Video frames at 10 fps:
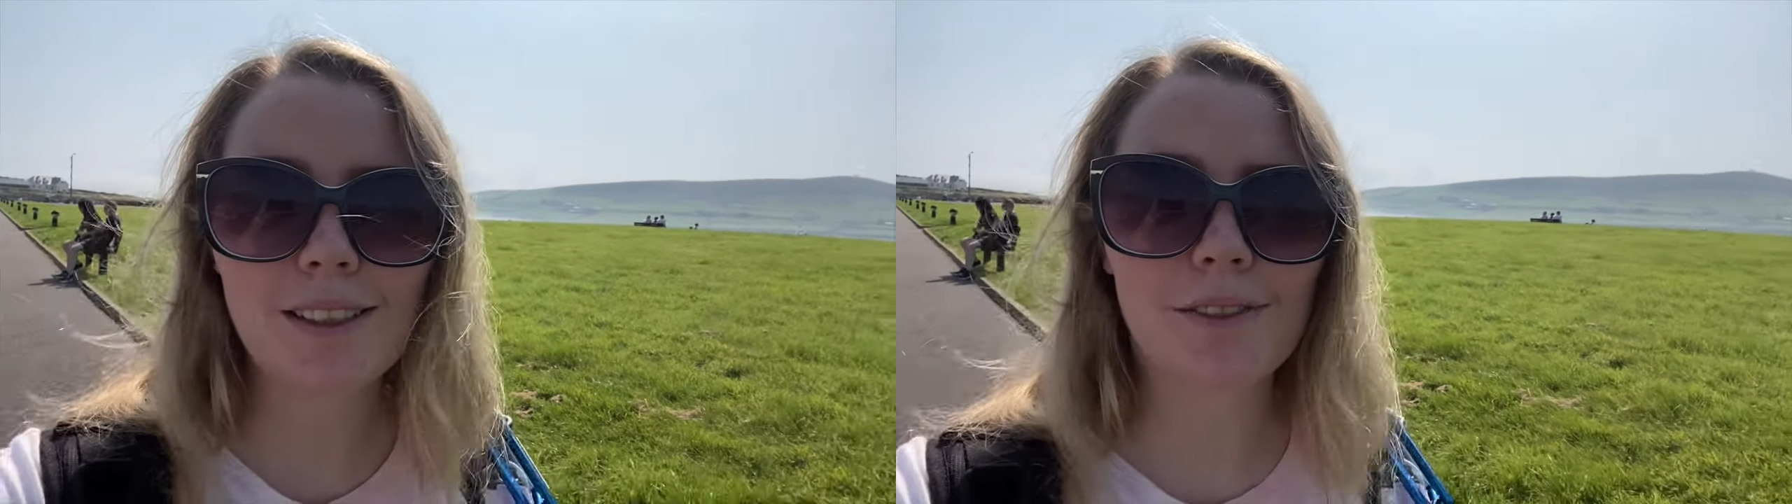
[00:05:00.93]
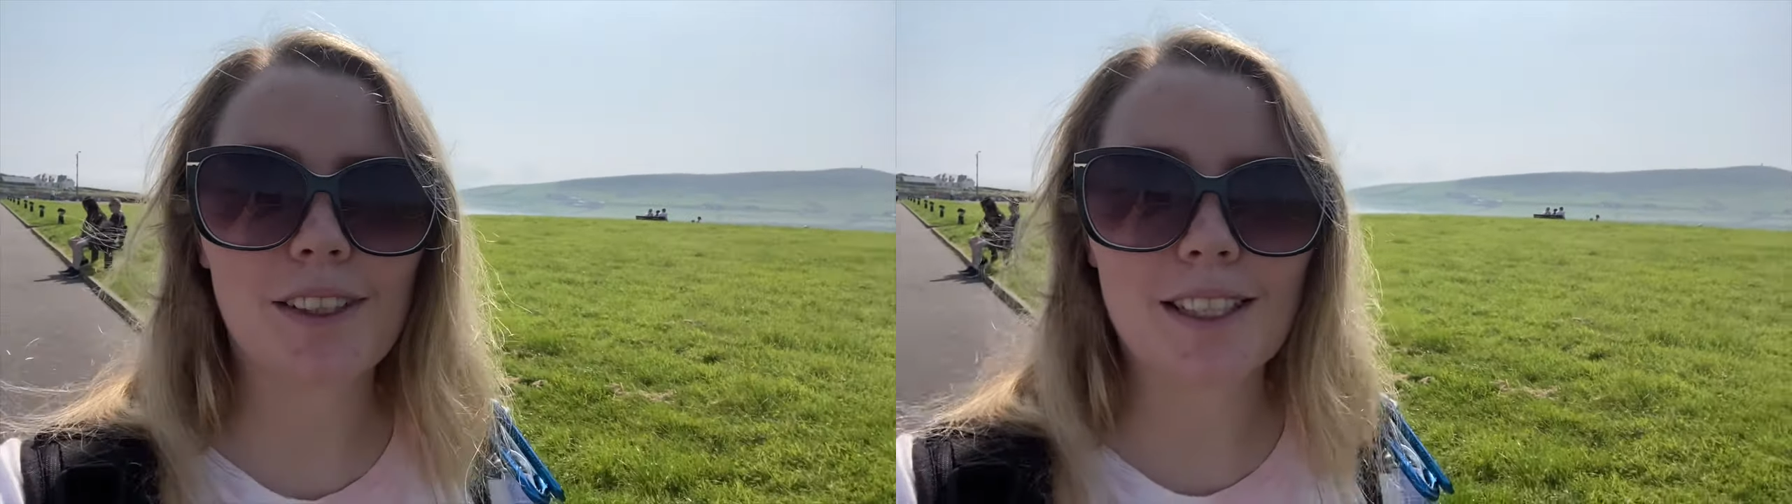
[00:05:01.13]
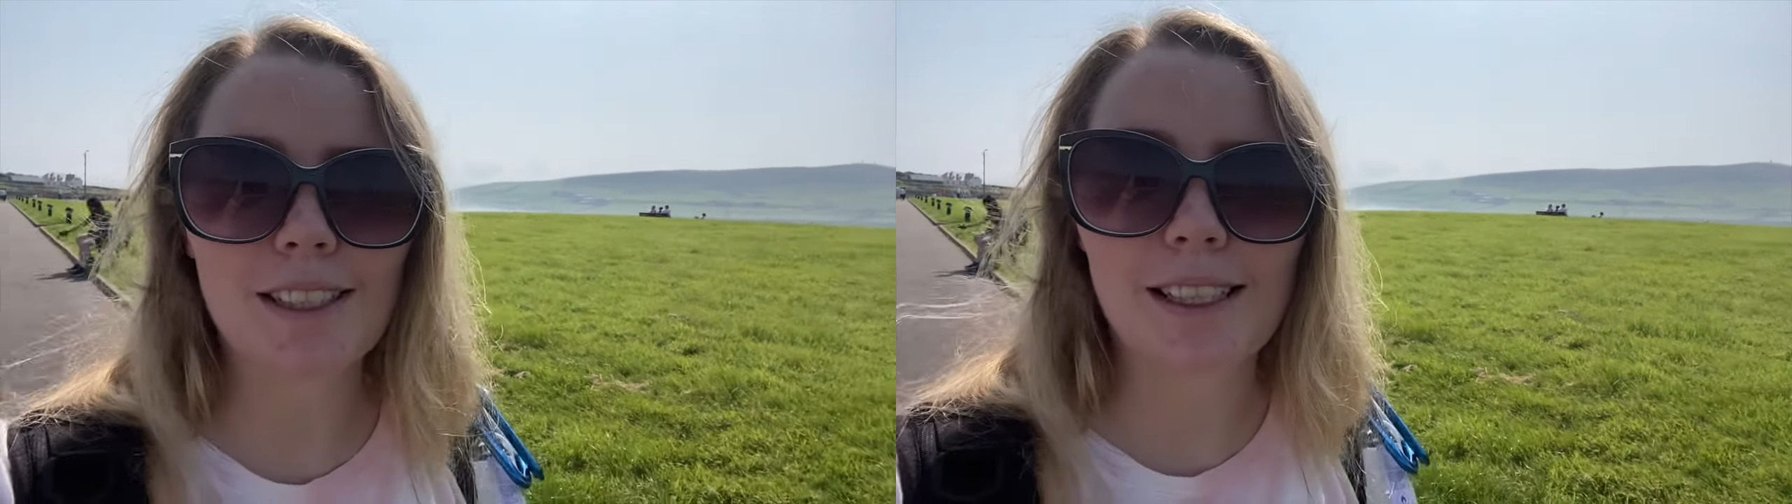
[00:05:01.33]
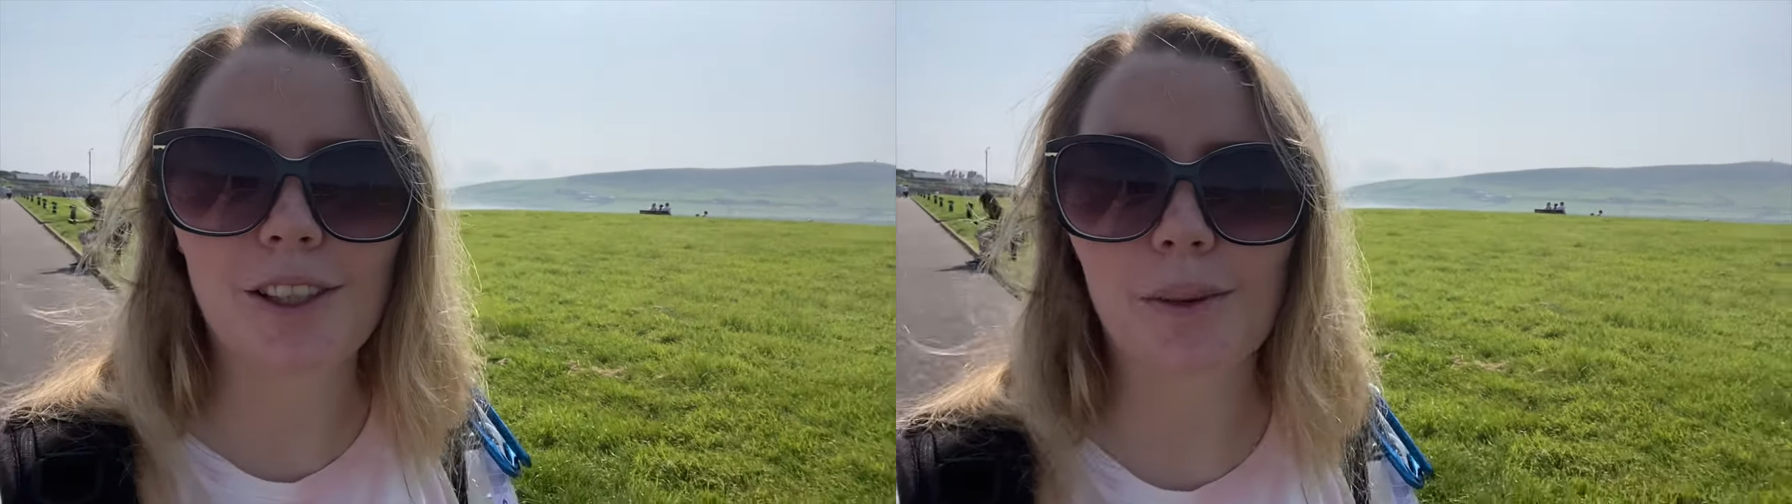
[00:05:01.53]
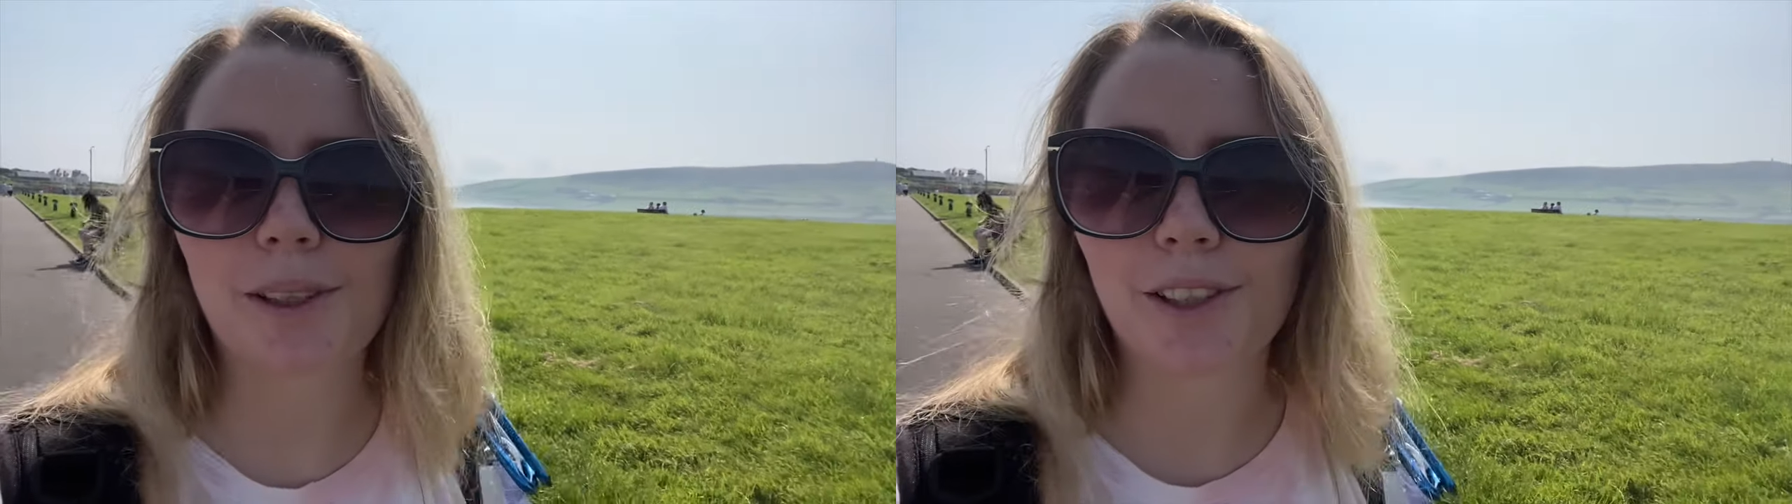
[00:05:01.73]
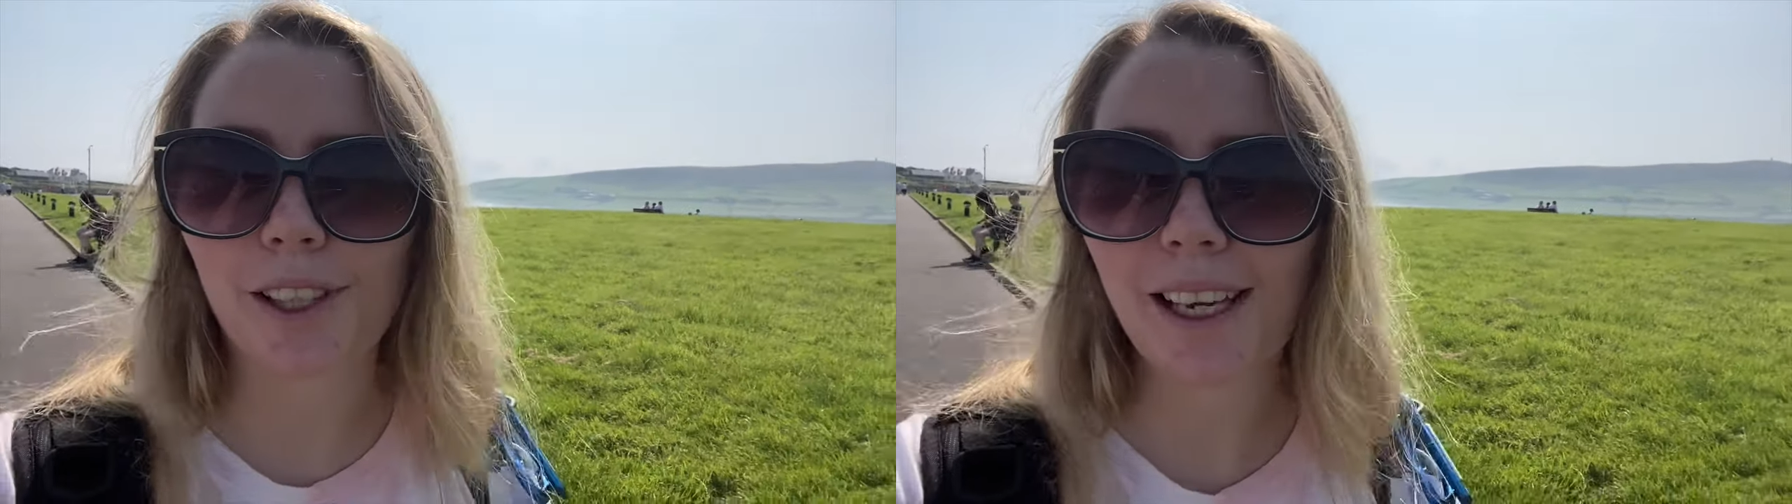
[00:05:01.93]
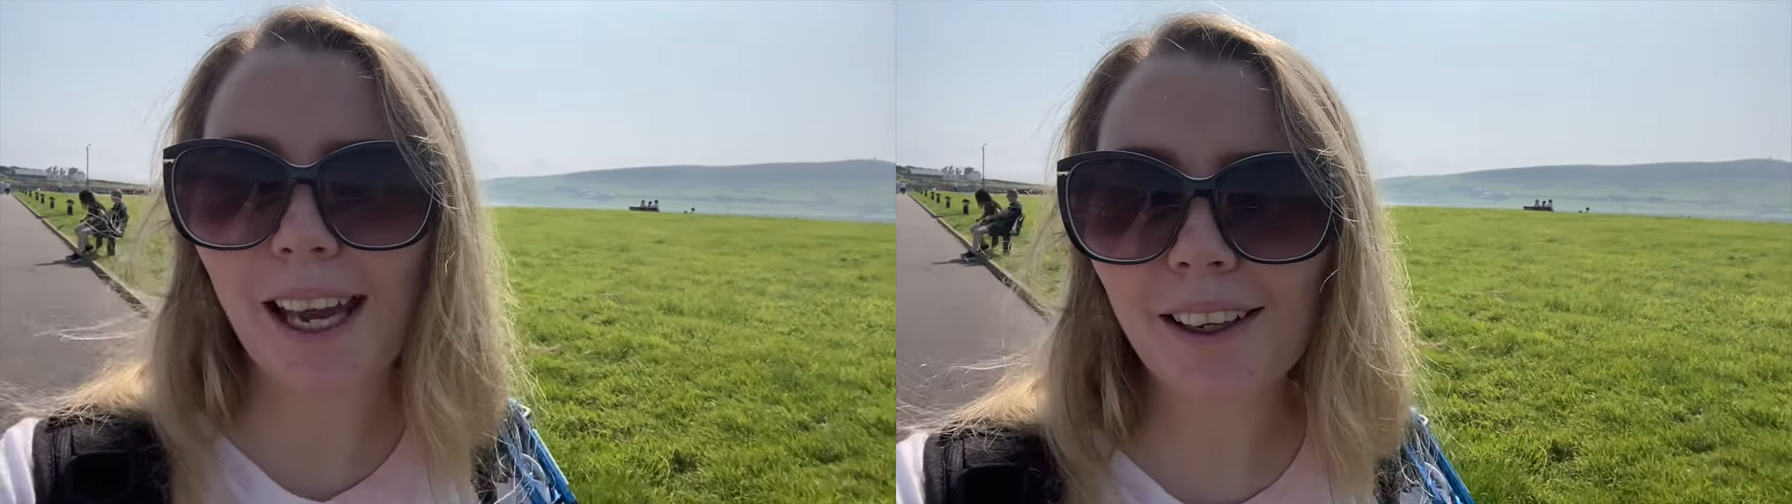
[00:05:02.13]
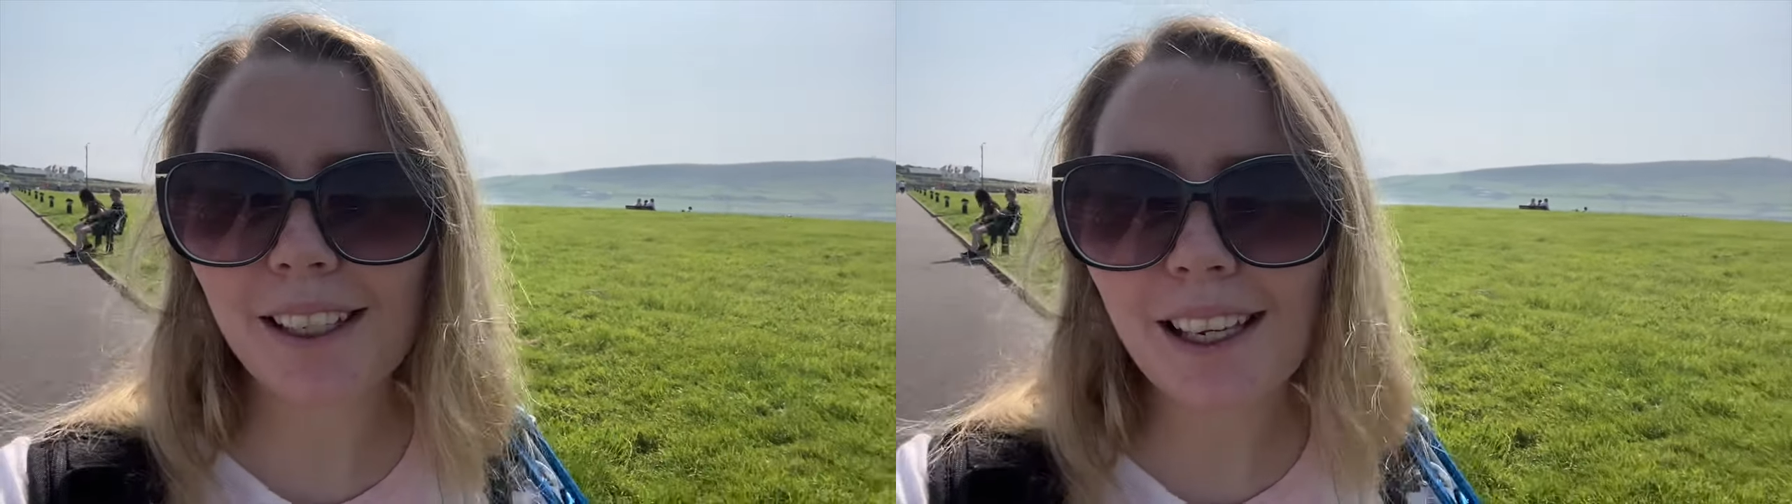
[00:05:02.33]
to visit Dingle when you're in
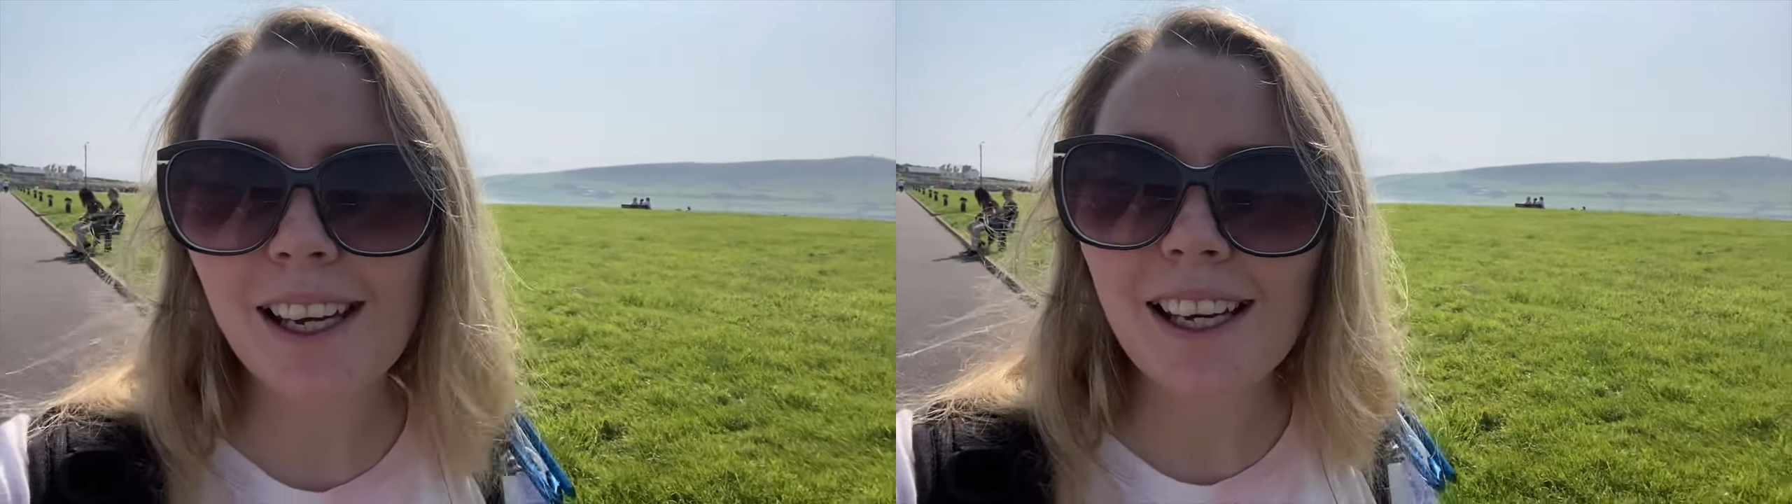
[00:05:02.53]
Kerry,